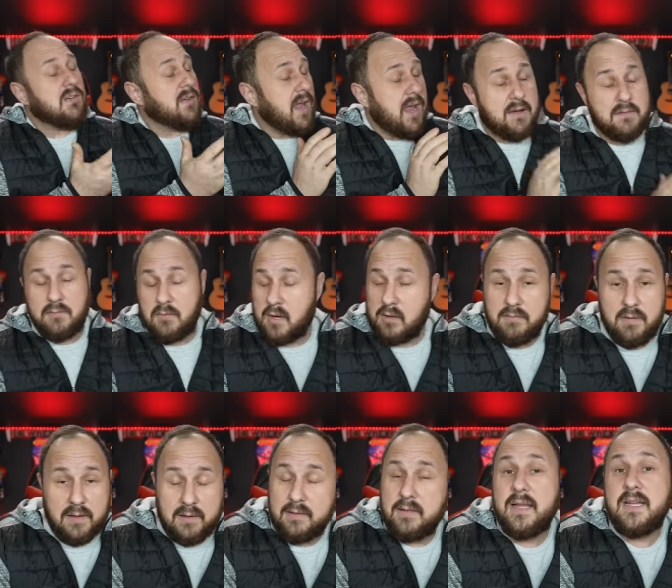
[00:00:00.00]
okay, well,
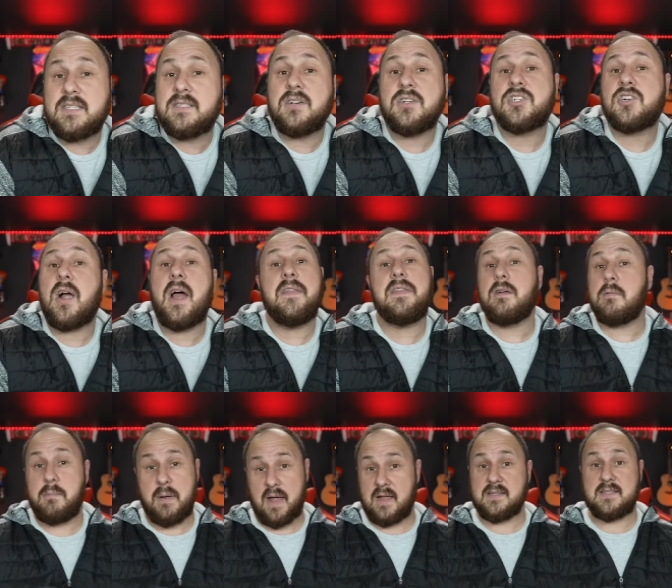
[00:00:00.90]
at least they're trying their
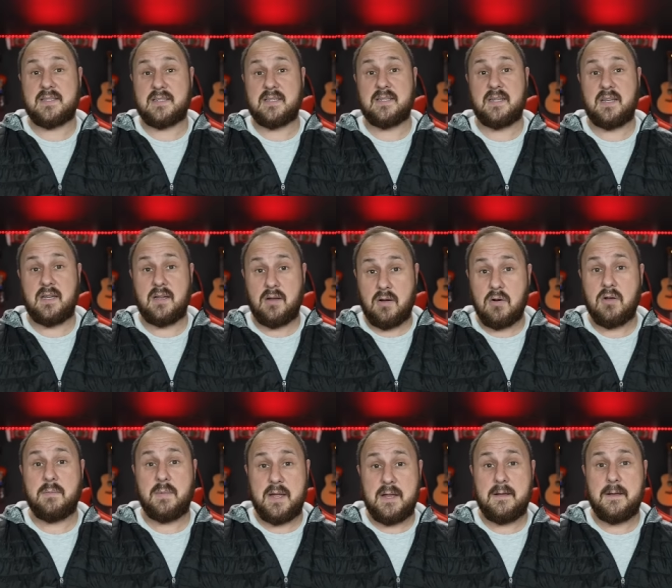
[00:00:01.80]
best. You know what
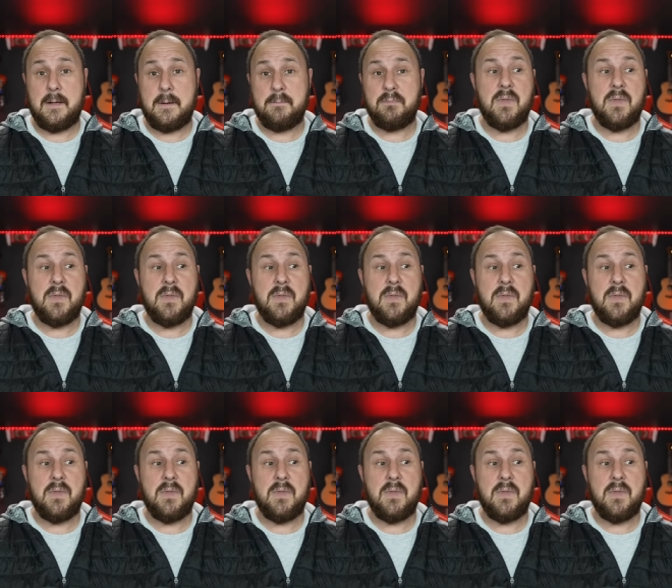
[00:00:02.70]
I mean?